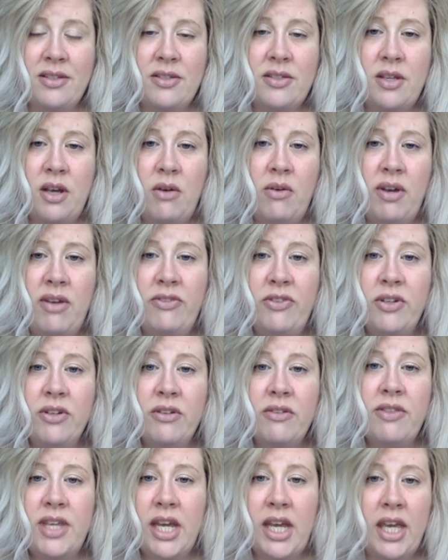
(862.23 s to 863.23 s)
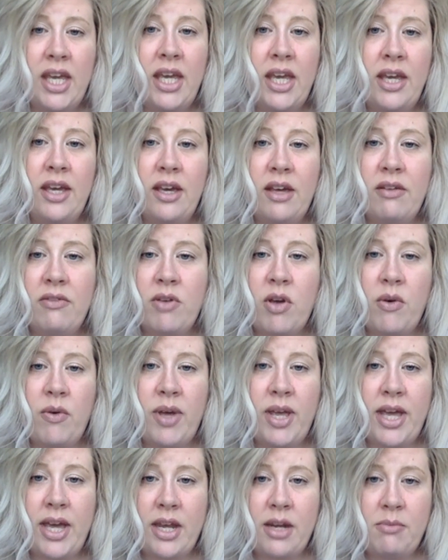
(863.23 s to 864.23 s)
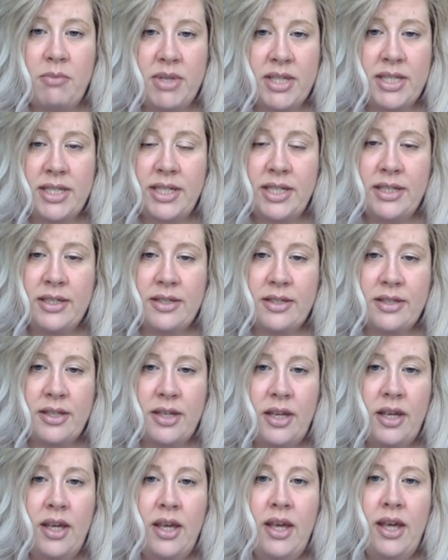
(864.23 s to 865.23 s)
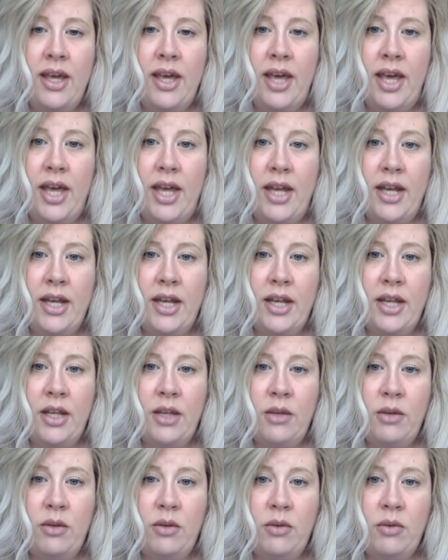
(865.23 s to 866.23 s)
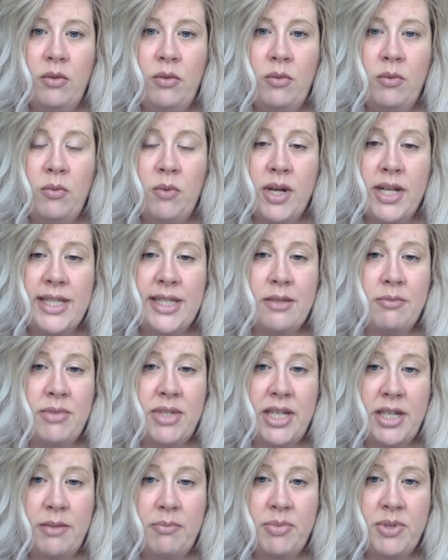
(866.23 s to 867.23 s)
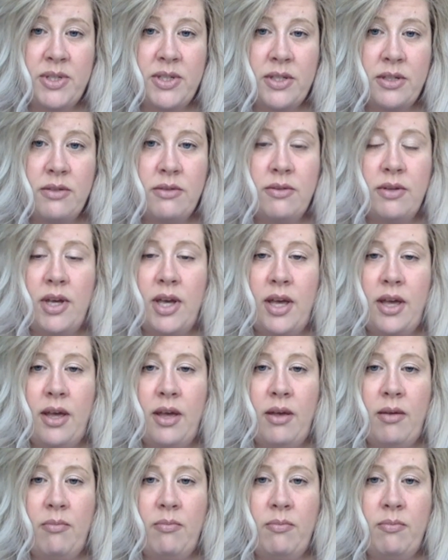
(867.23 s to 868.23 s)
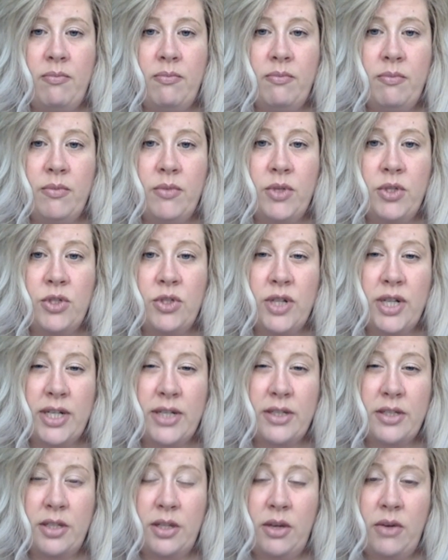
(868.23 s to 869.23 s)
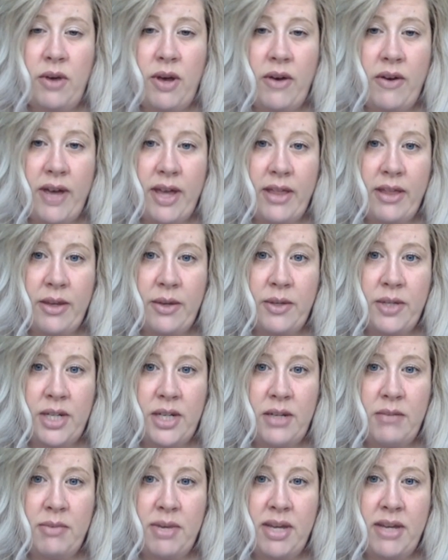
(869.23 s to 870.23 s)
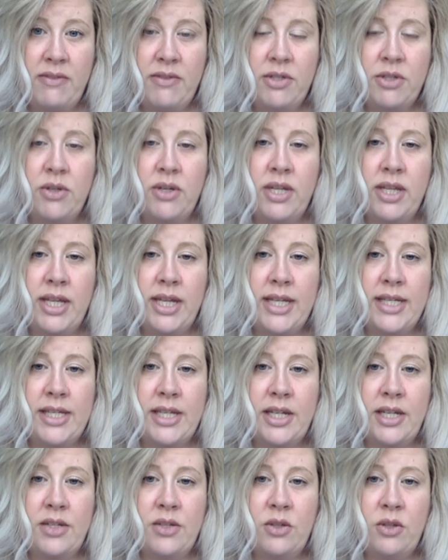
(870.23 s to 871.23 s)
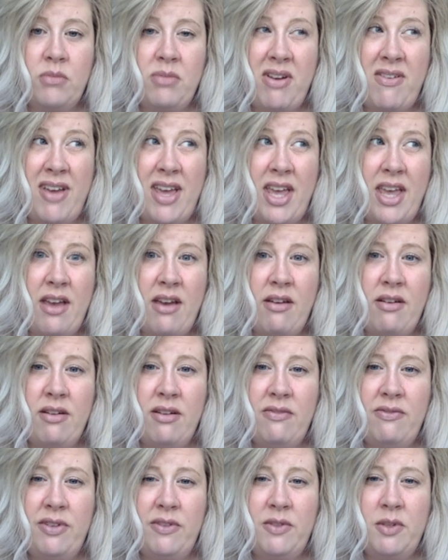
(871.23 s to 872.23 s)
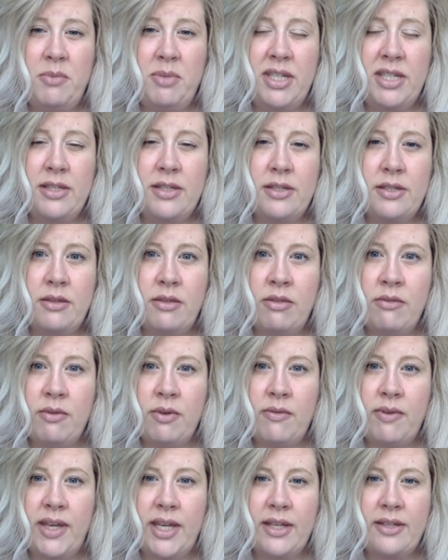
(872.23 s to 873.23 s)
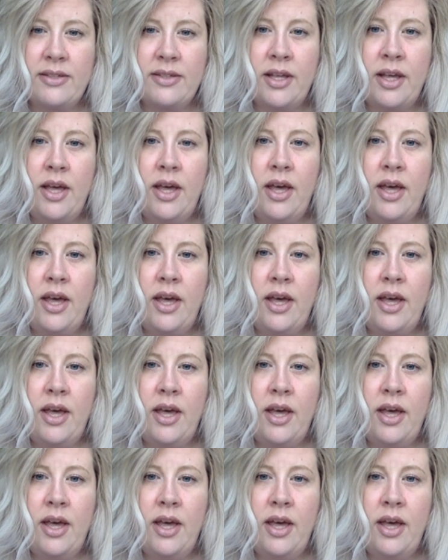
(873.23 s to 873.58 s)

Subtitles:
So if you're thinking of going out of business and you want some tips or tricks to know how I liquidated my inventory, like I said, I sold about 850 pieces in 3 weeks.